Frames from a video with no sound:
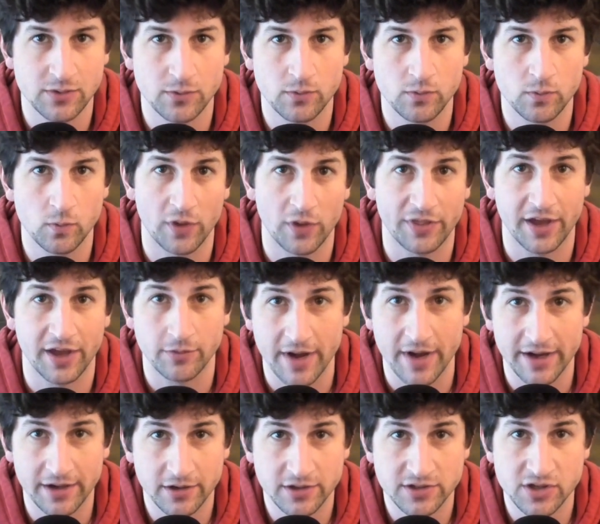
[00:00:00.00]
what their
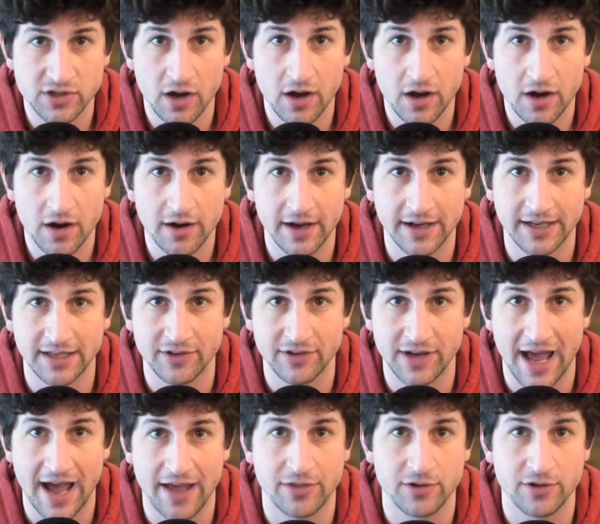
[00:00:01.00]
records are and even
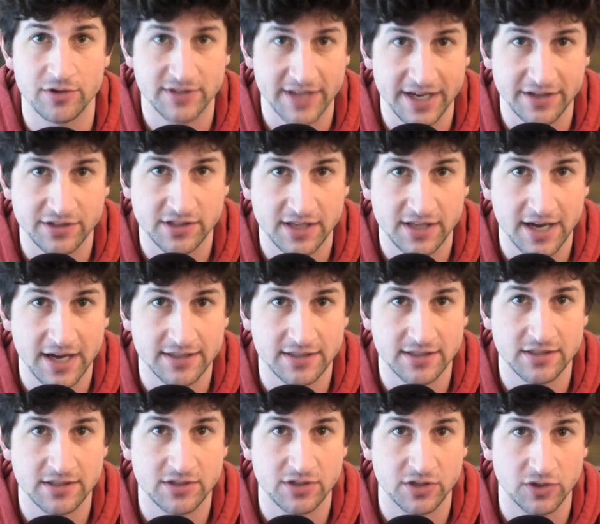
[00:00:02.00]
add those
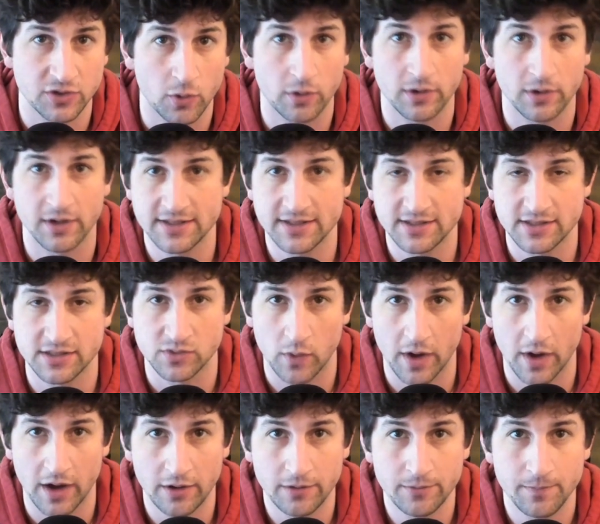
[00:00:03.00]
exercises to your list as
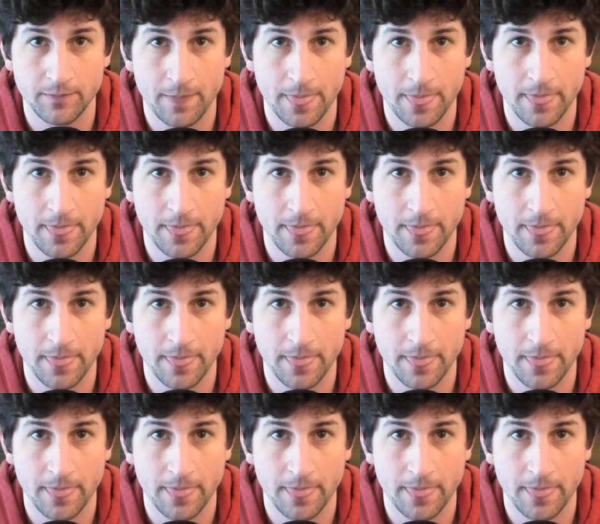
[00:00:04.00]
well.